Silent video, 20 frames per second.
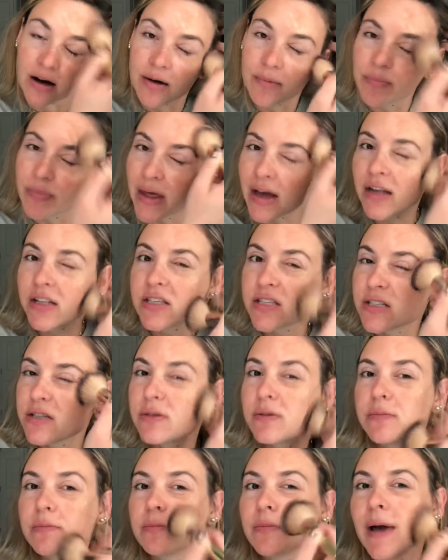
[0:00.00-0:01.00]

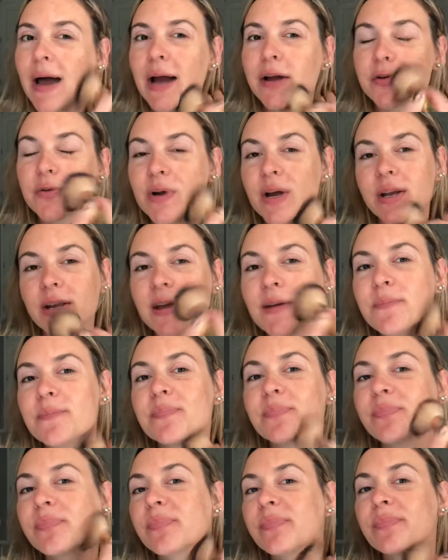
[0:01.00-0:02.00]
that's hydrating,
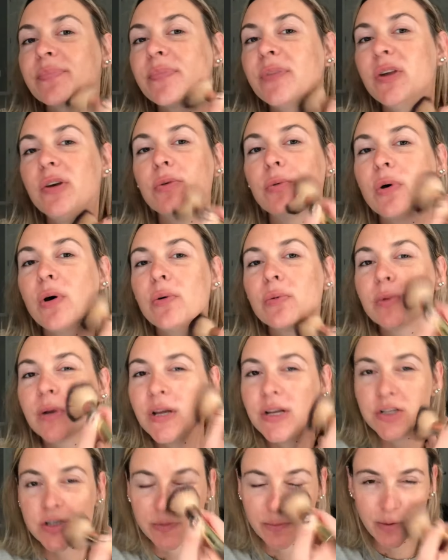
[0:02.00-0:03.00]
you won't
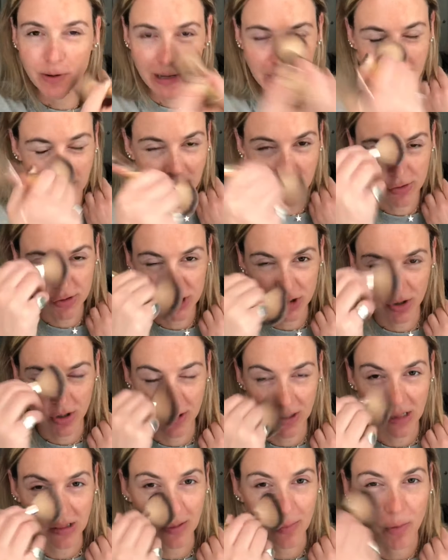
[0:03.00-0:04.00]
need to put any lotion on
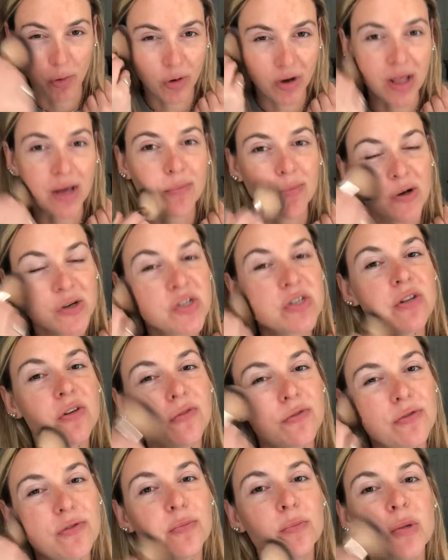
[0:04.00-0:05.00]
in the morning. Most
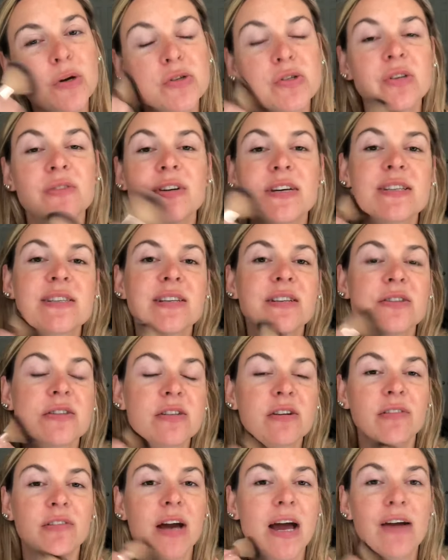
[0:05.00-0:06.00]
of us can
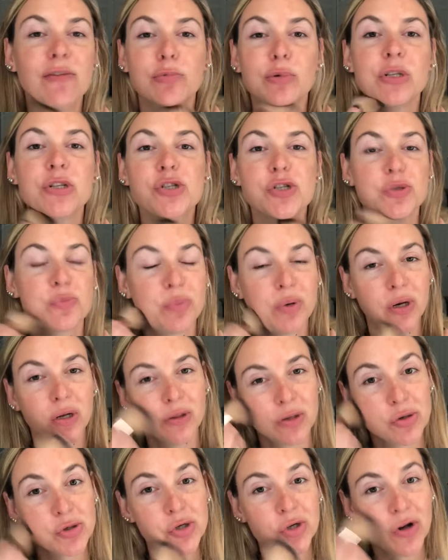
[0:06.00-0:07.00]
survive with just putting
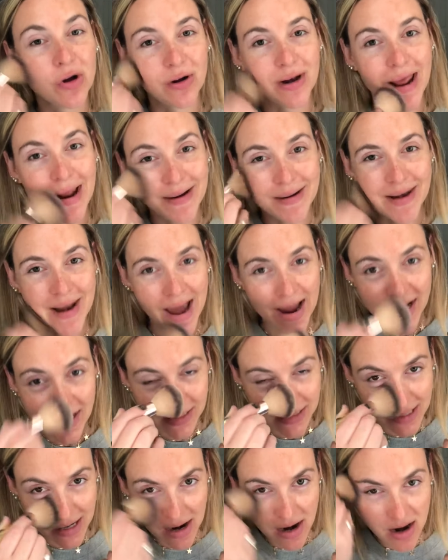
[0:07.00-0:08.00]
lotion on at
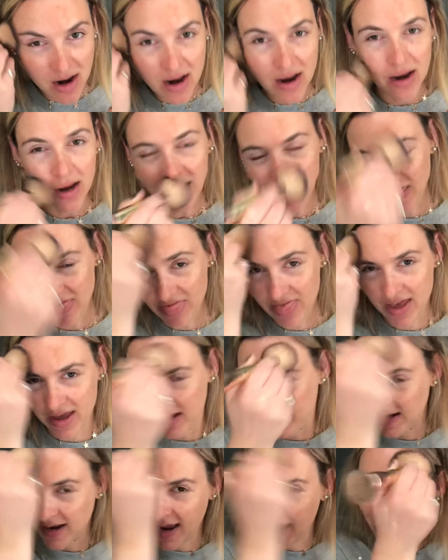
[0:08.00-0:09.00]
night and
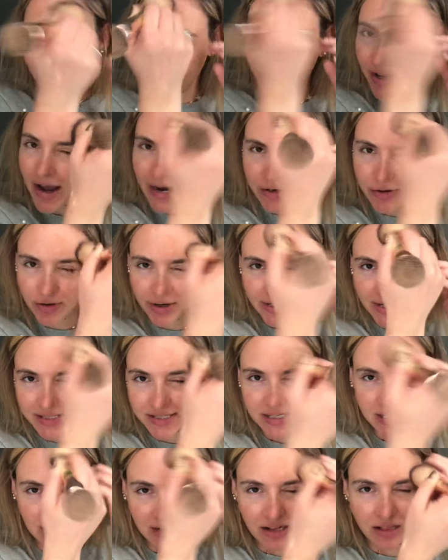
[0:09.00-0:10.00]
then having hydrated
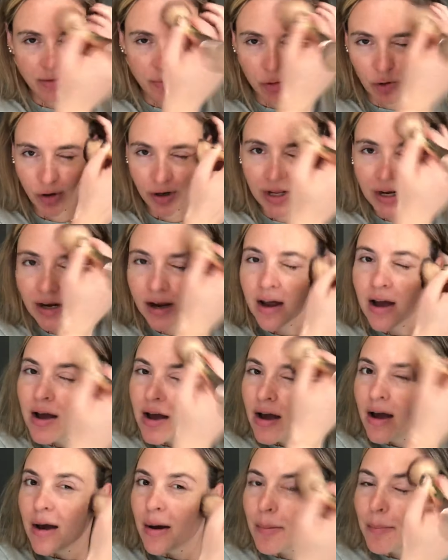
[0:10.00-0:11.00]
skin in the morning.
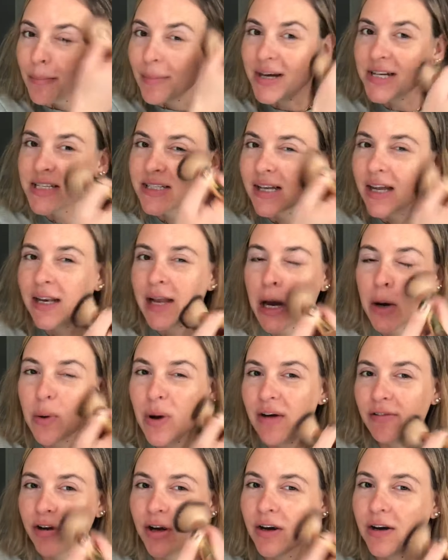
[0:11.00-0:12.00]
My skin,
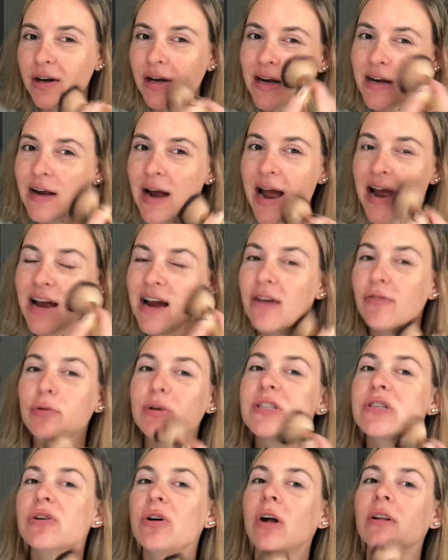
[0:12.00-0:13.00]
however, I have
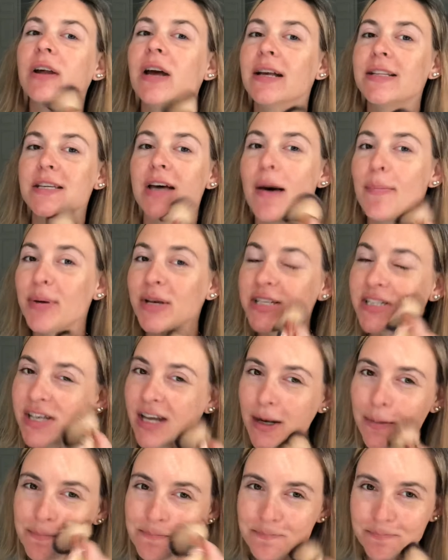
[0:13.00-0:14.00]
what's called atopic
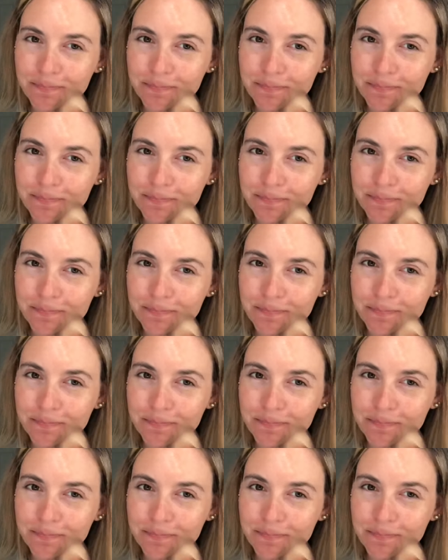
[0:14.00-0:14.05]
skin,